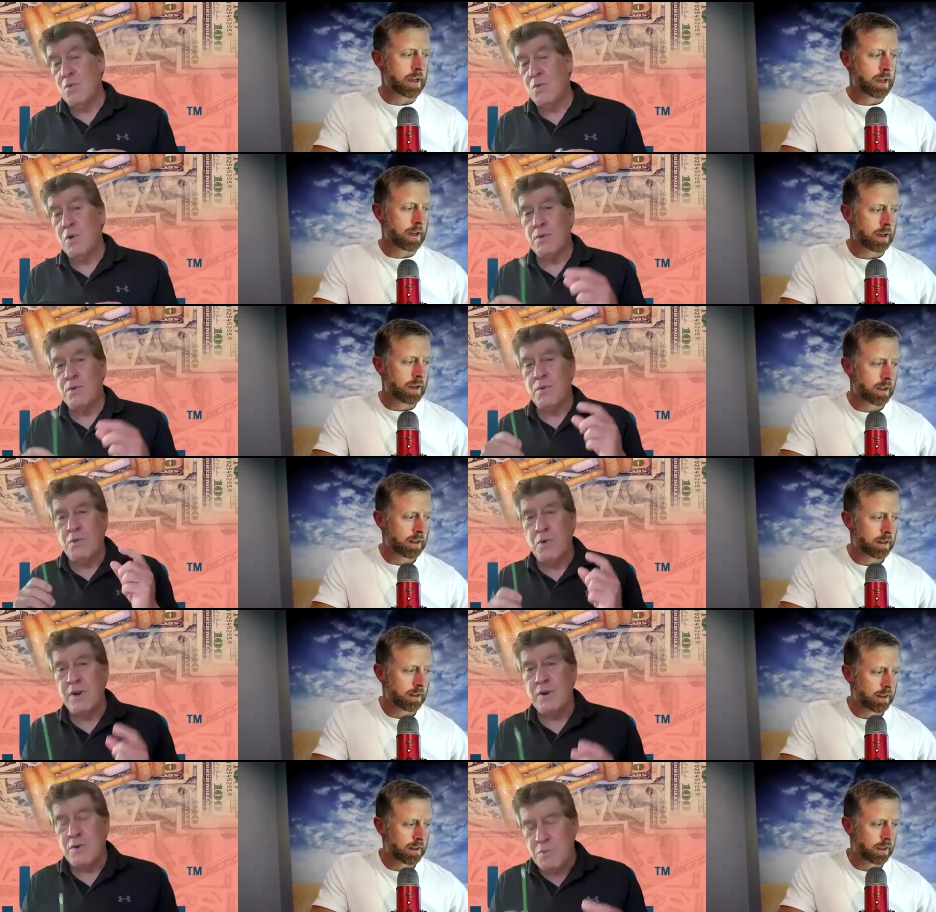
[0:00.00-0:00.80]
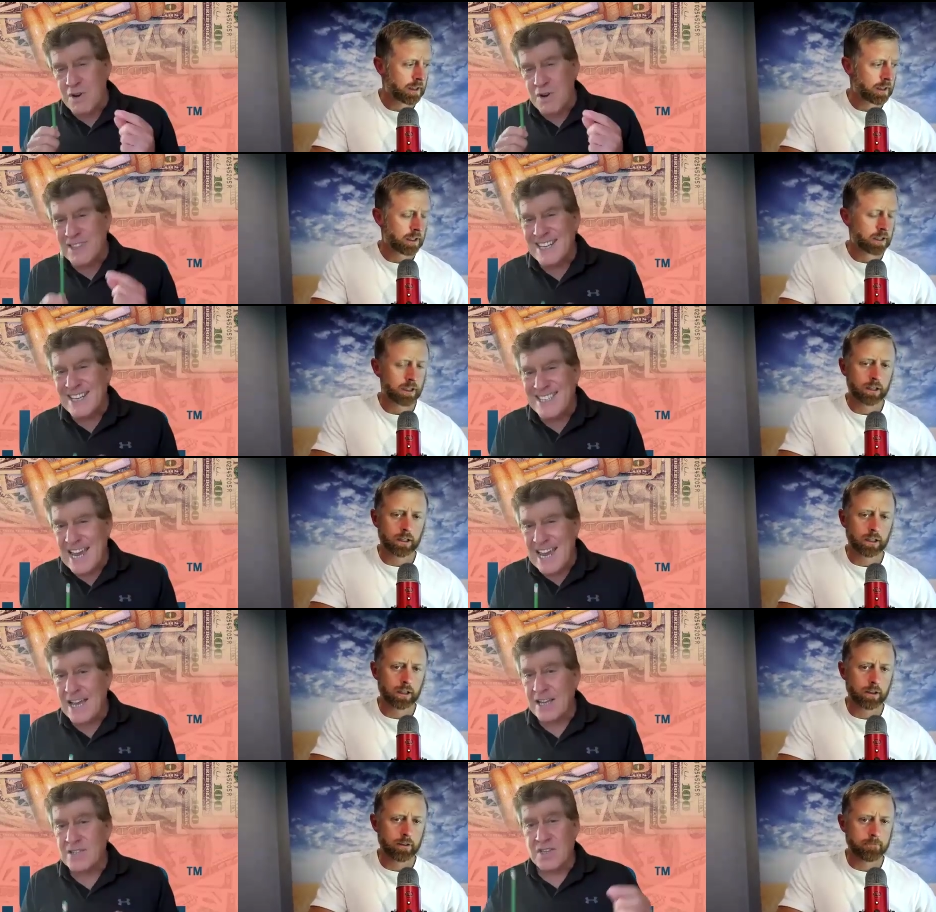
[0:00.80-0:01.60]
Speaker 1: We're in the
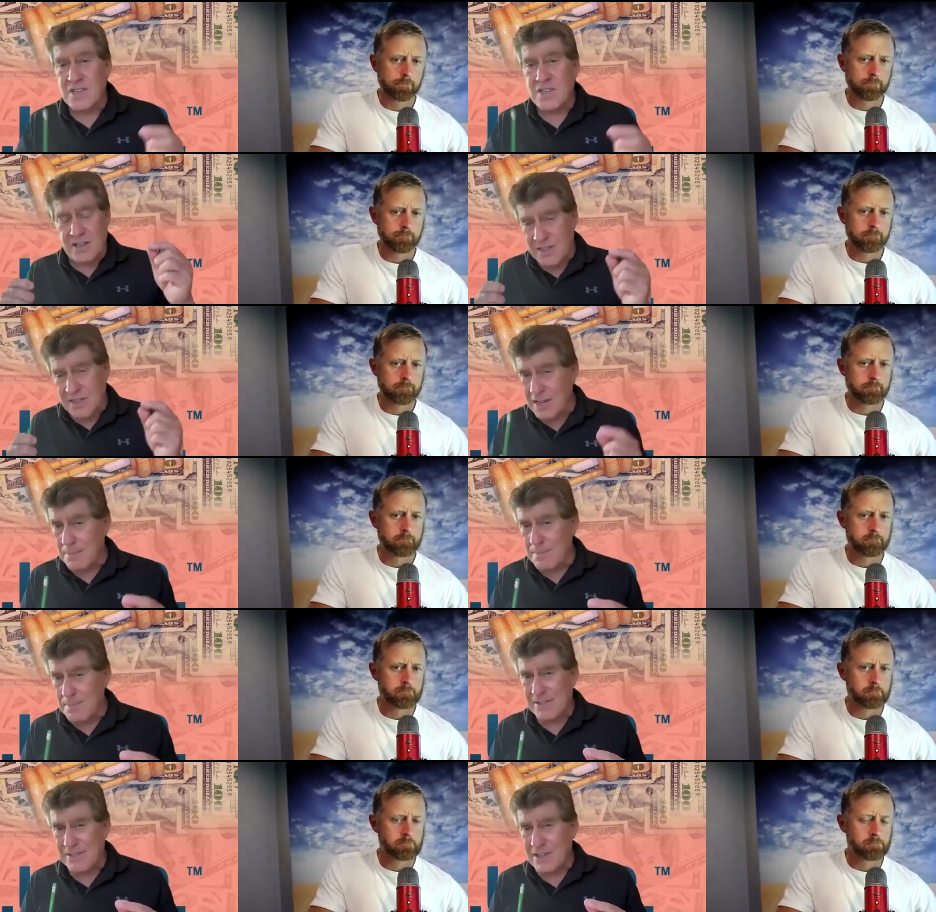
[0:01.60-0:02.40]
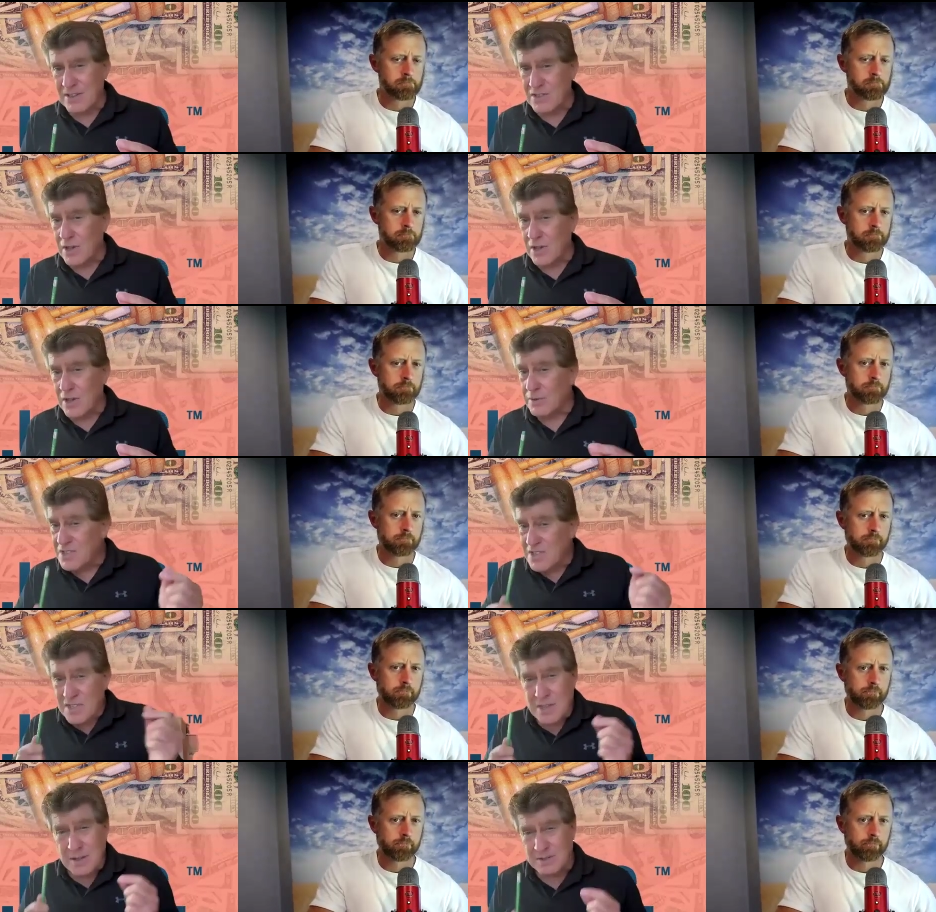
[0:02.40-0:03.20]
dance. Think about this though.
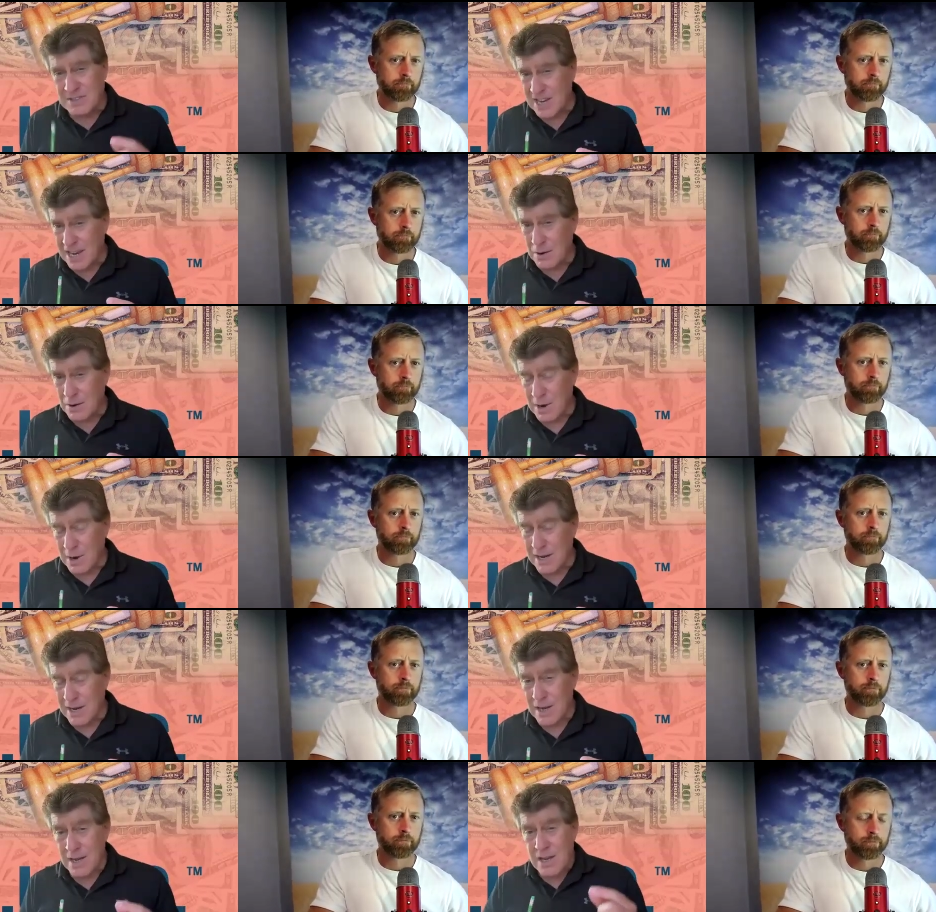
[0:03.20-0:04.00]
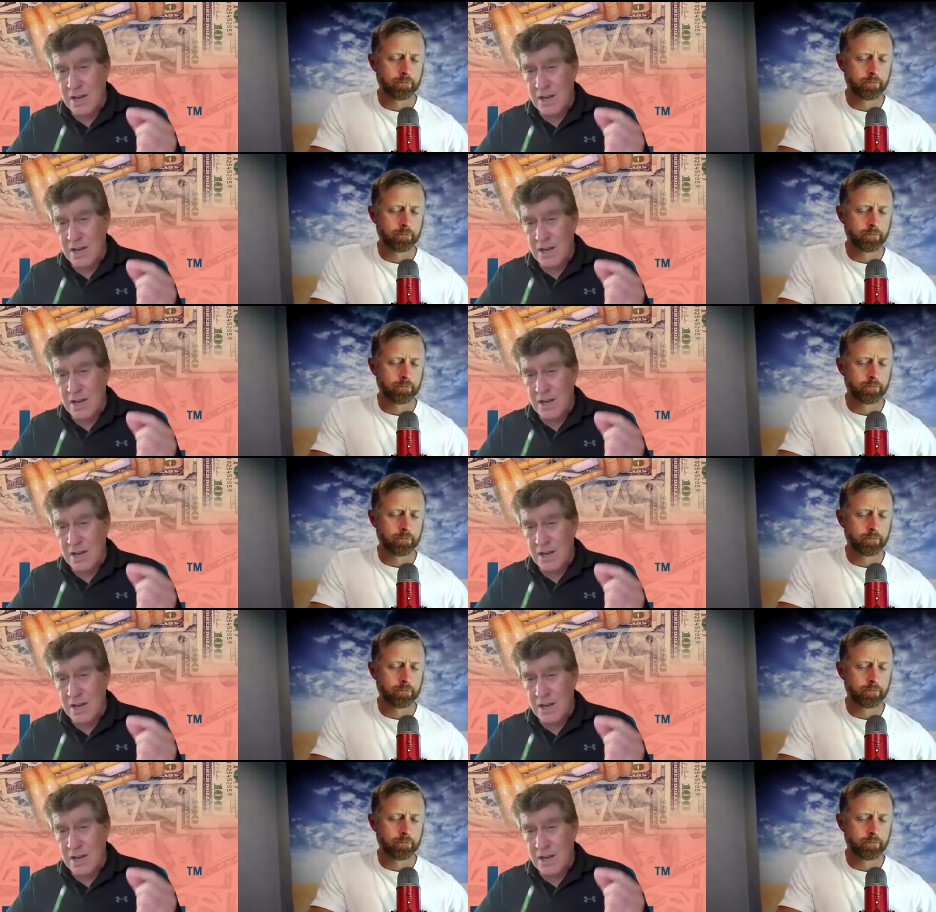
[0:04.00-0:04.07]
This is the takeaway.